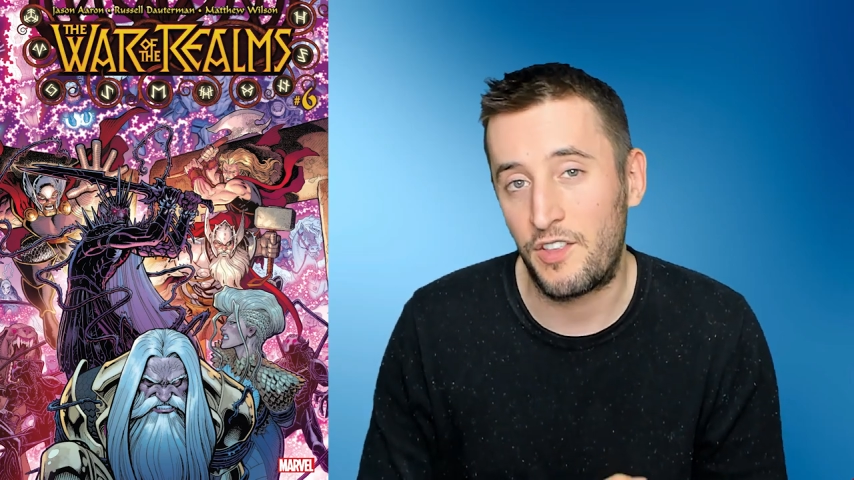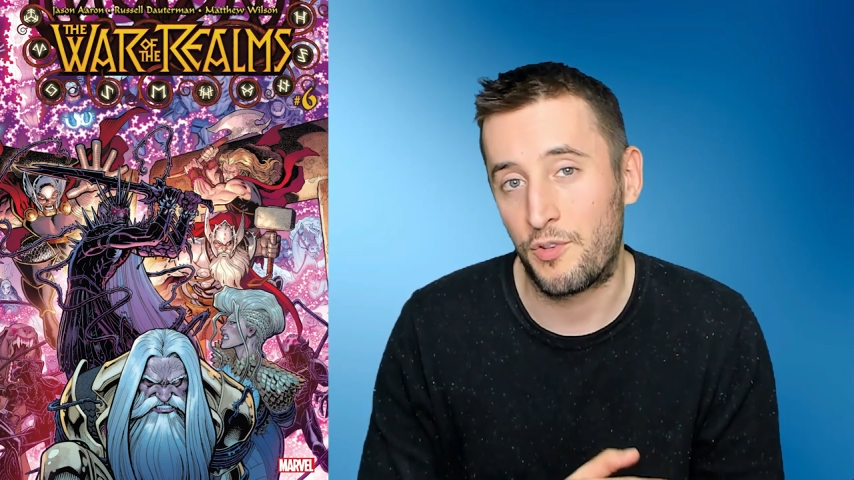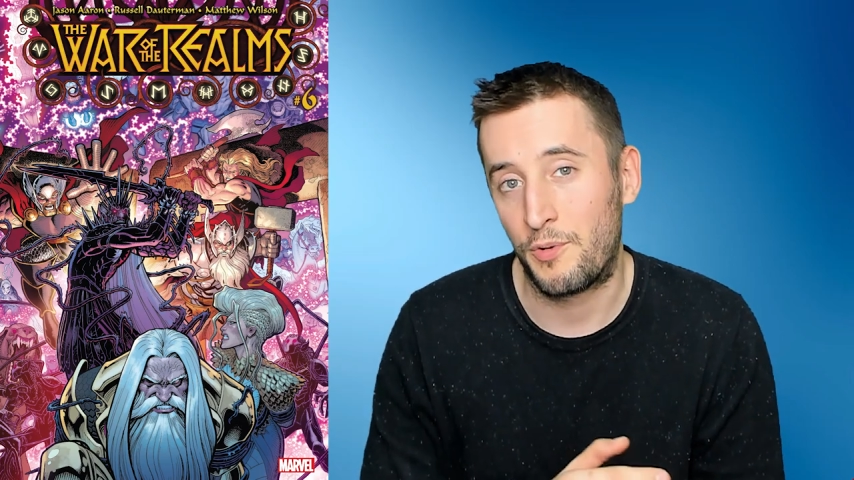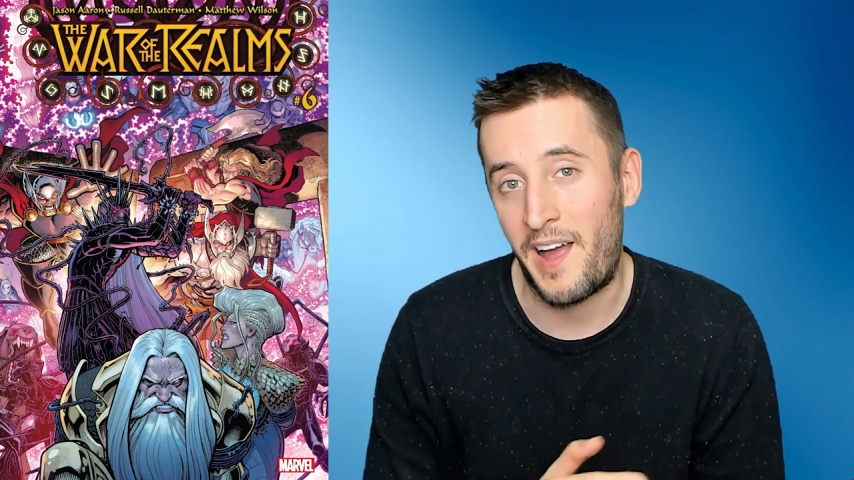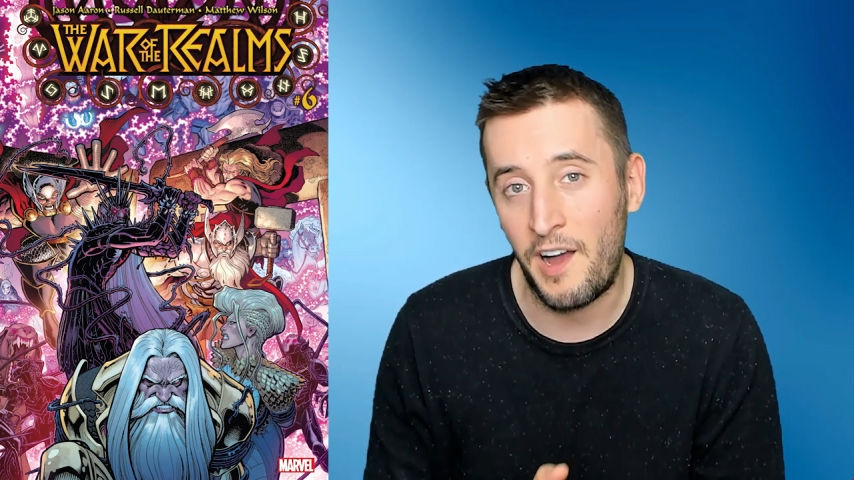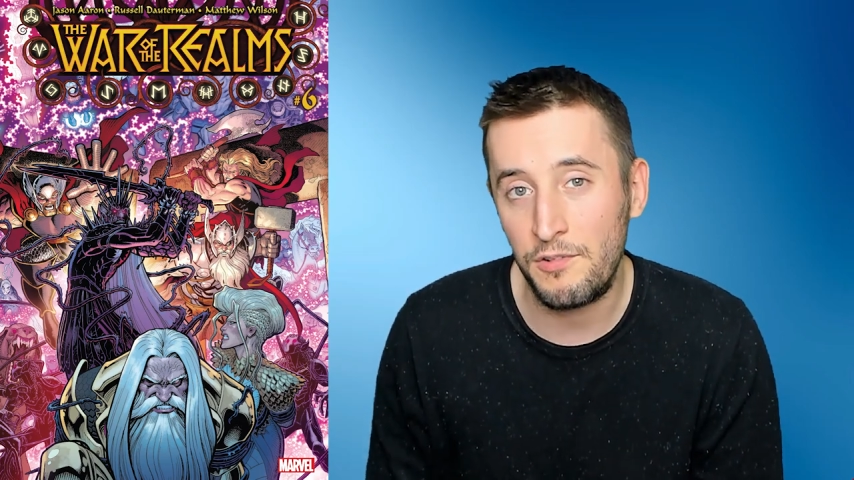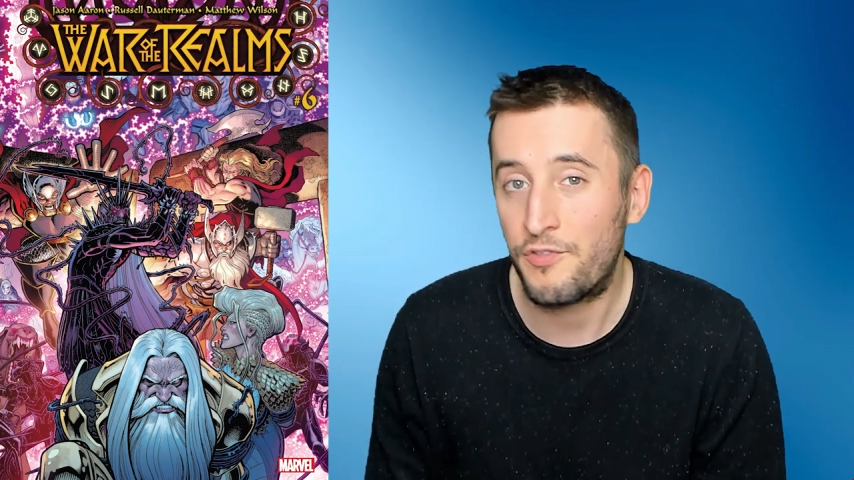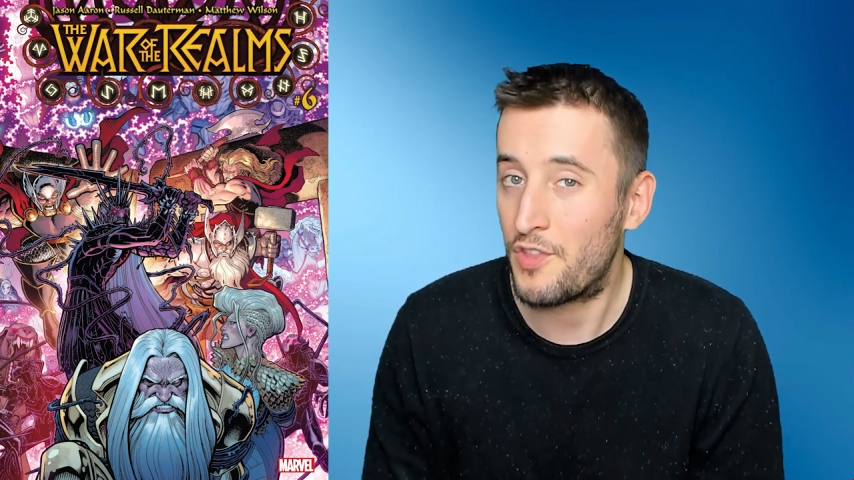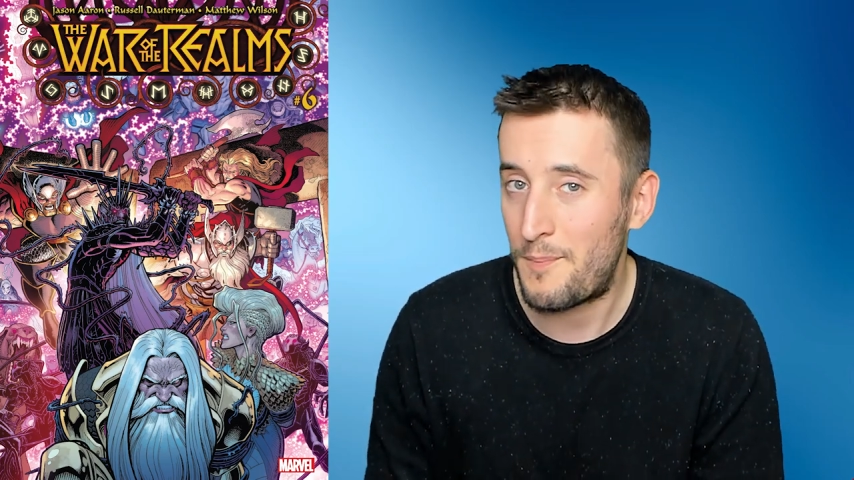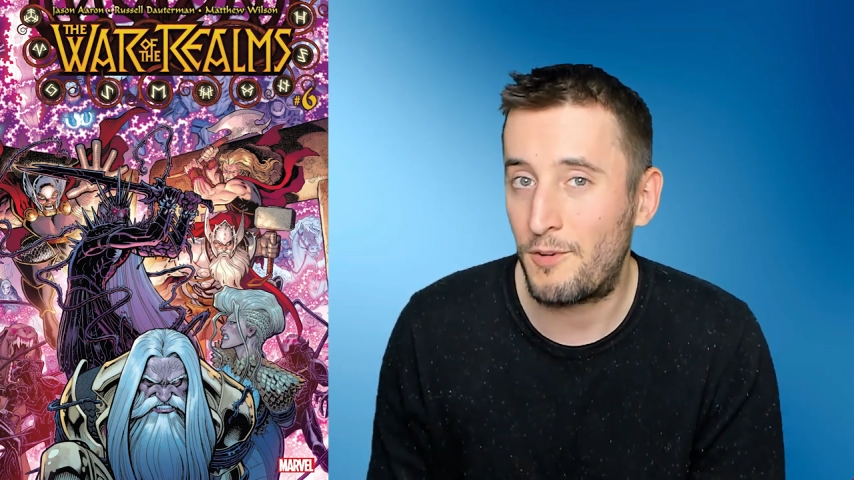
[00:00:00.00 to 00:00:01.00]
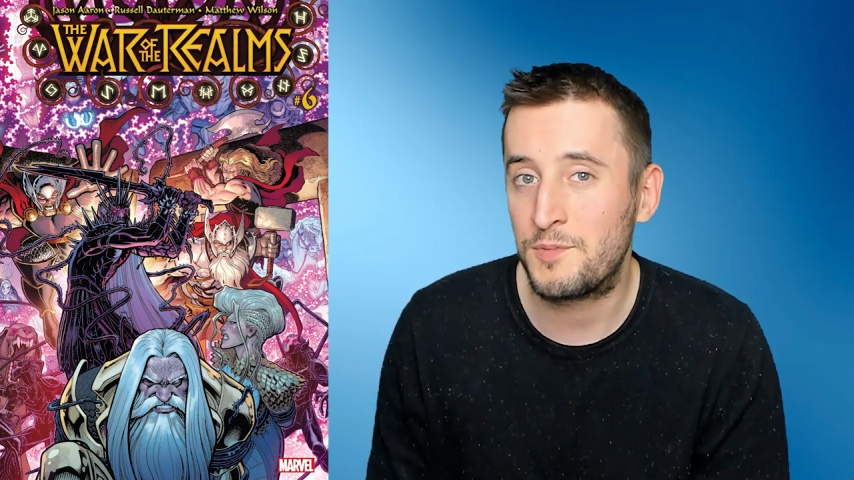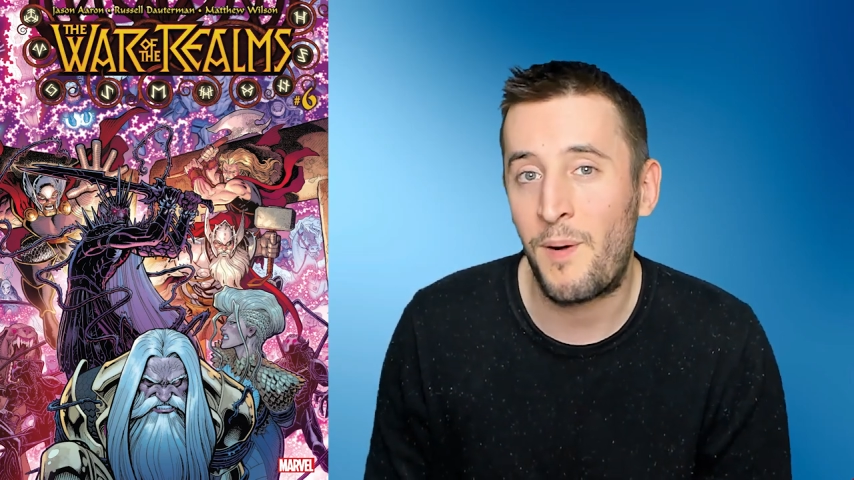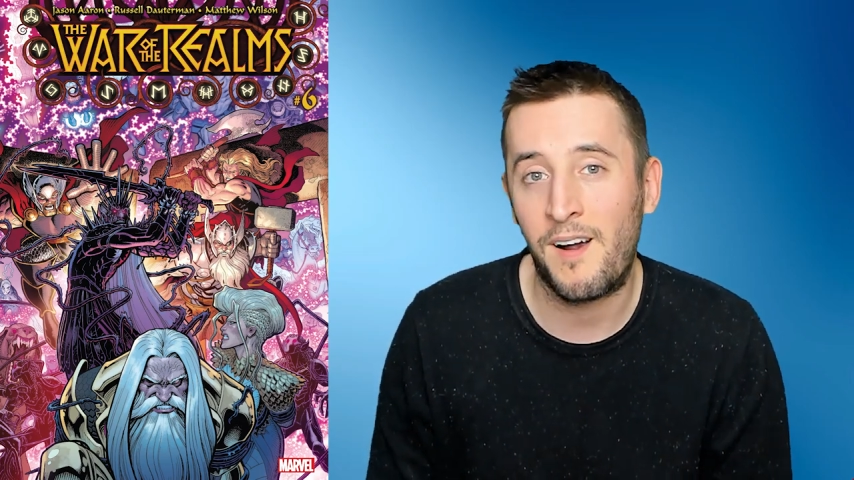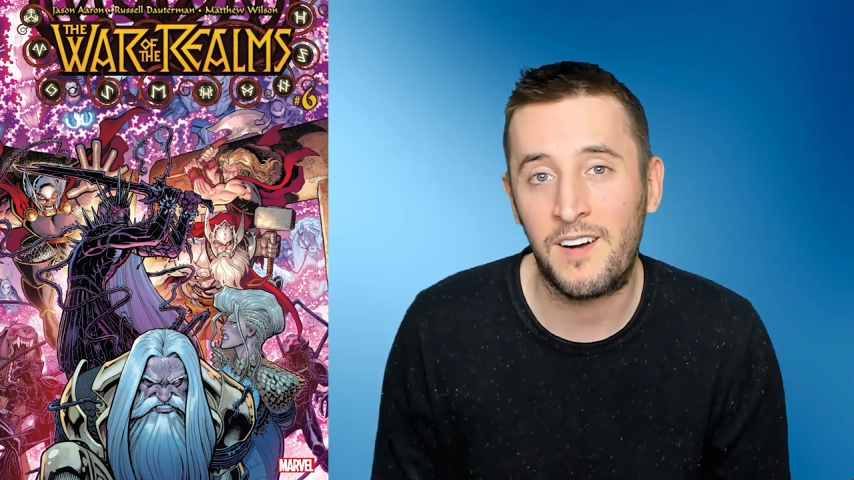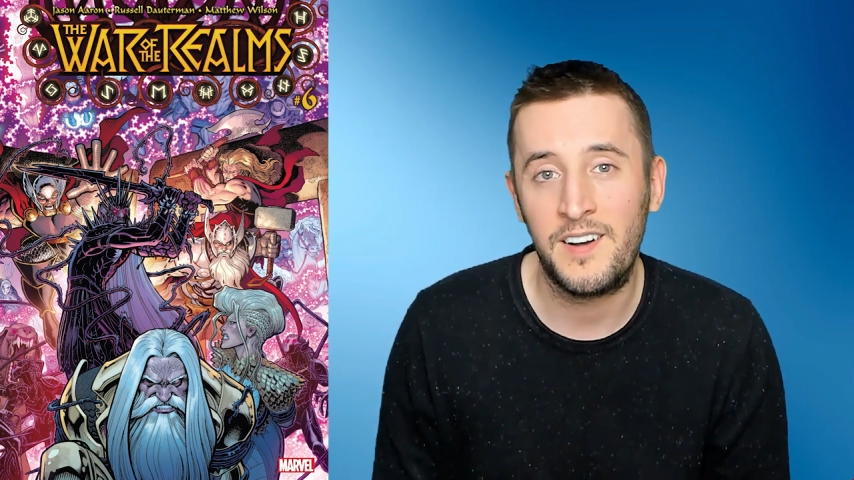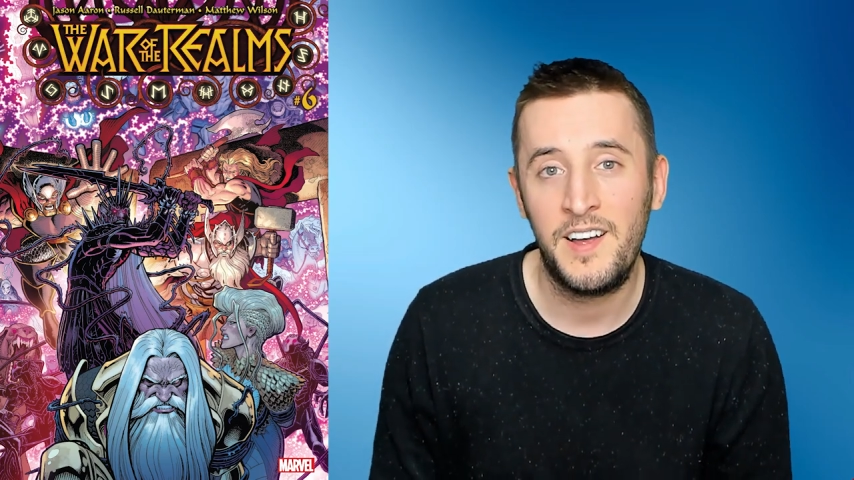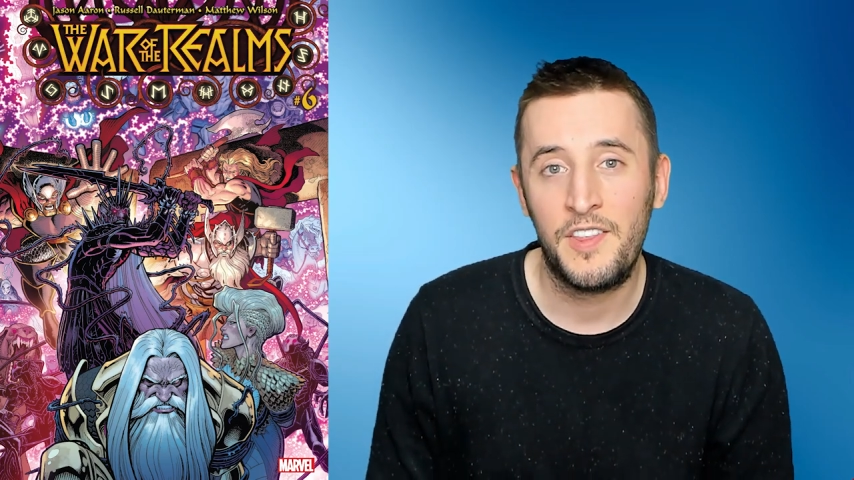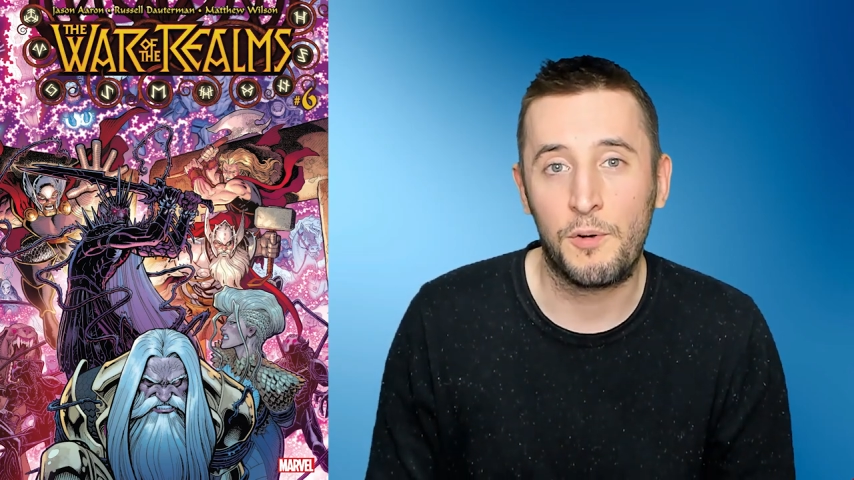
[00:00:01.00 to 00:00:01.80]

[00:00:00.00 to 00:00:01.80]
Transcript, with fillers: throughout for the most part.